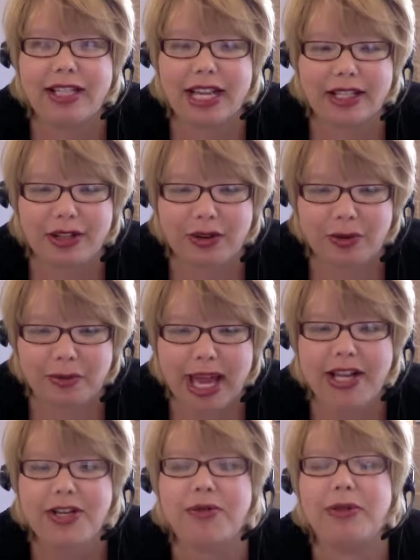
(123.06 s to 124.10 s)
technical
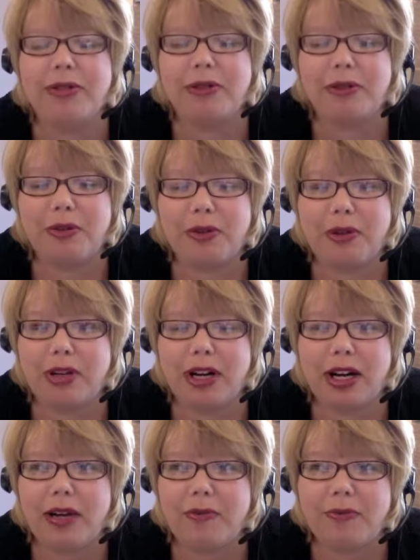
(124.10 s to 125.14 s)
manual or
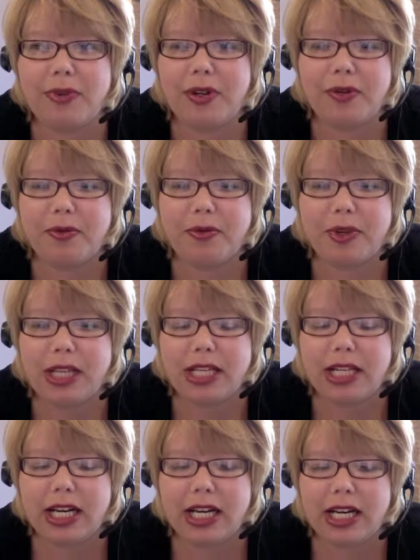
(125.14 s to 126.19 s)

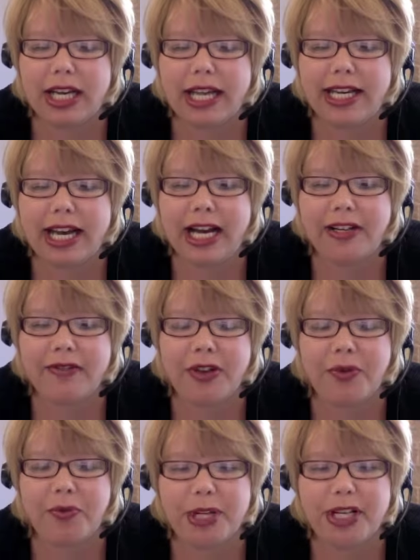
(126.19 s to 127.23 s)
any kind of
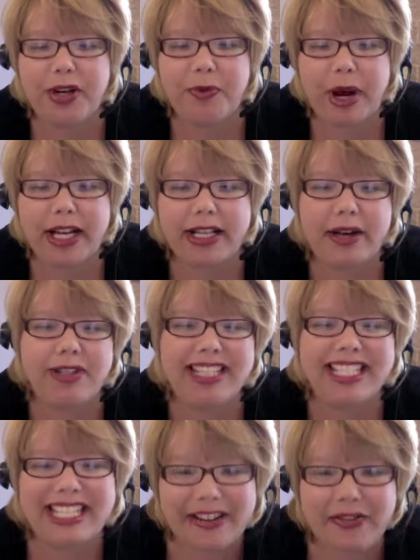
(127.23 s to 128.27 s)
other reading or writing that's
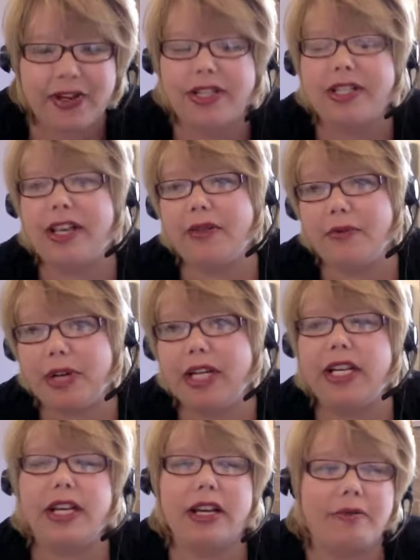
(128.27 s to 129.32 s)
different than
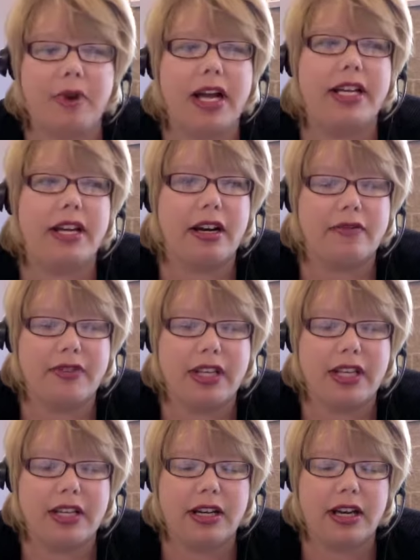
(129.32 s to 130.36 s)
reading and writing of
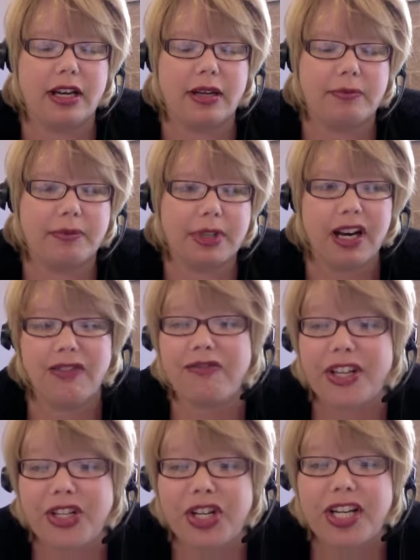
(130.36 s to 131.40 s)
the of
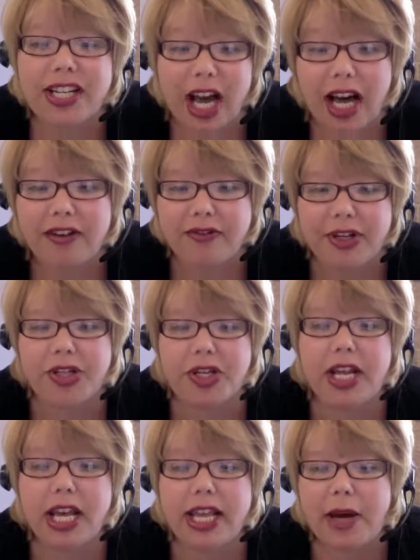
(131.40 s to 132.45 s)
fiction and nonfiction
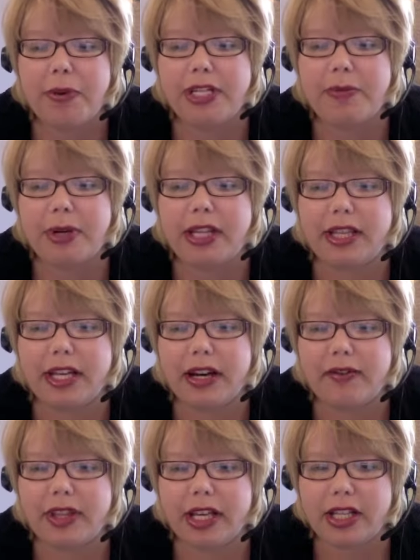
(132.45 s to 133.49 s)
that we typically think
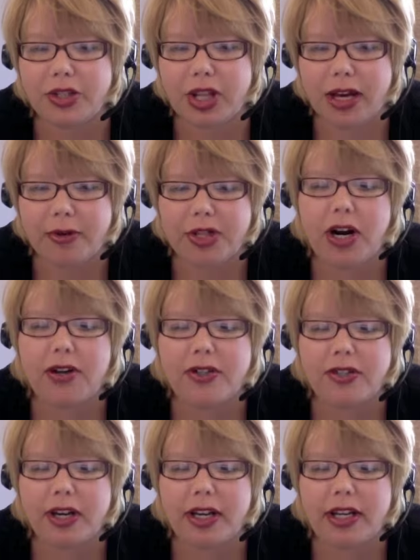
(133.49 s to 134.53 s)
of in the English language
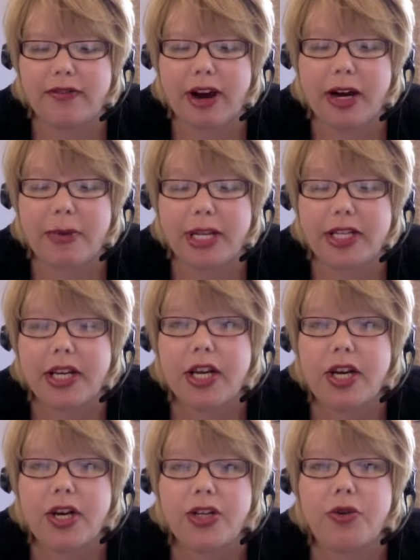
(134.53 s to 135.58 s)
arts environment.
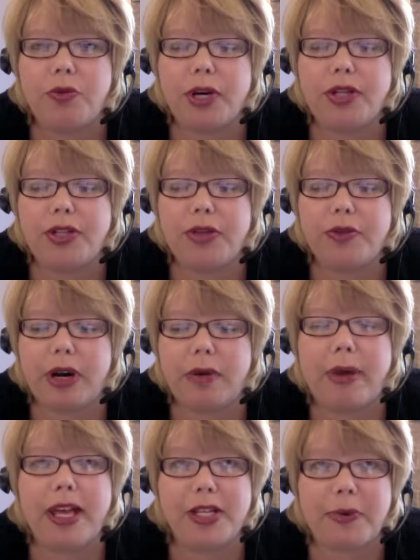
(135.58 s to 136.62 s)
You'll want to
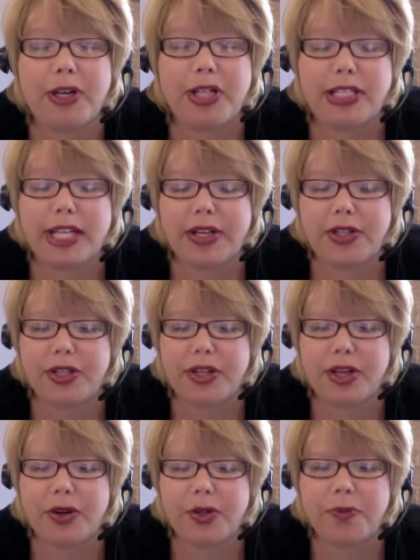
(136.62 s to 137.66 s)
pay special attention to
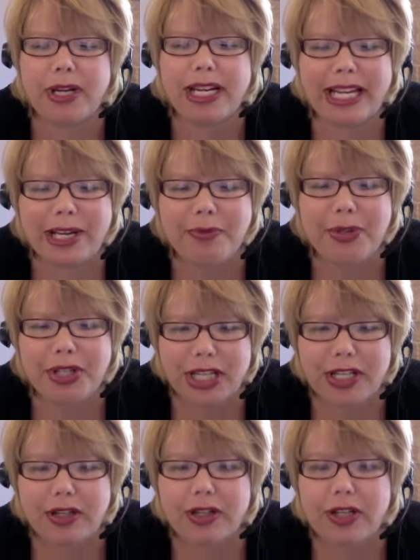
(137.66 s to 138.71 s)
those. But in
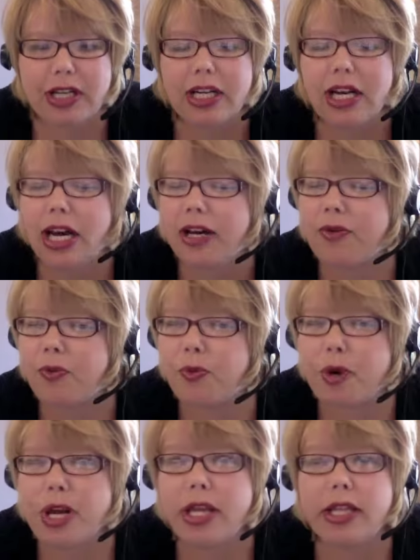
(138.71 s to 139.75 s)
particular, I'd
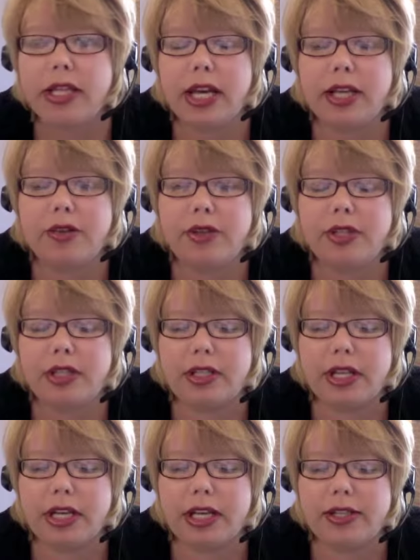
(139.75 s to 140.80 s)
really like you
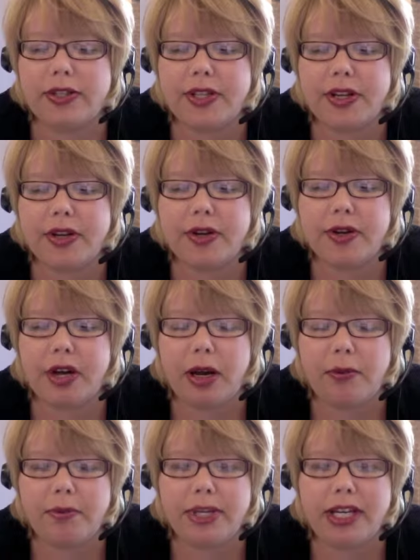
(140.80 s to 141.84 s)
to consider
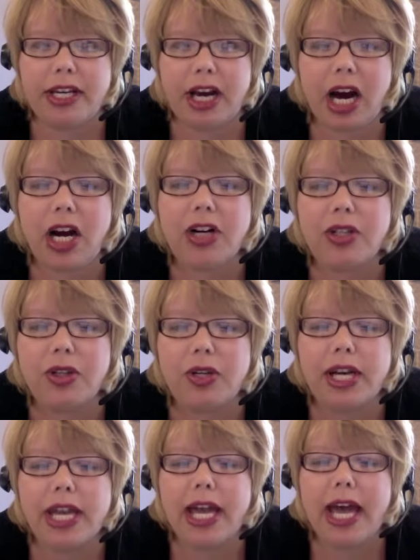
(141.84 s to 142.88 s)
taking a hard
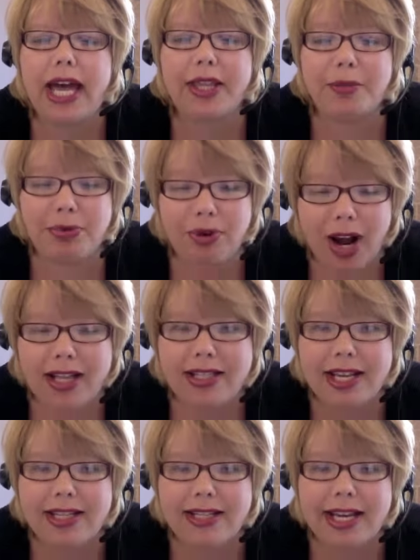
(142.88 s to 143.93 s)
look at the
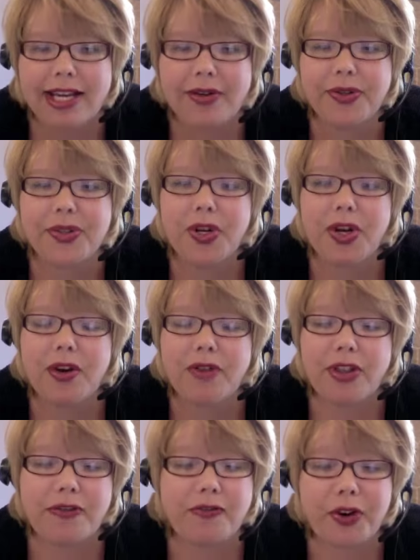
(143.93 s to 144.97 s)
process standards. For
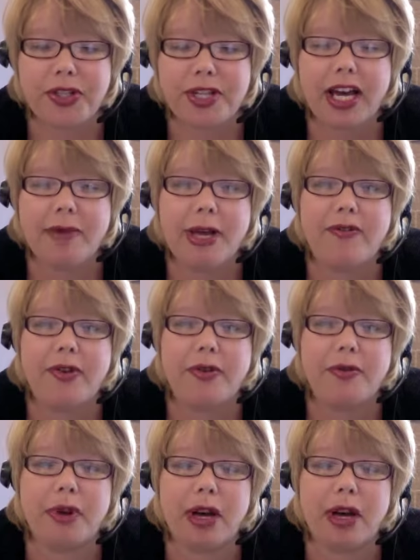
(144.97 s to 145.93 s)
the first time ever,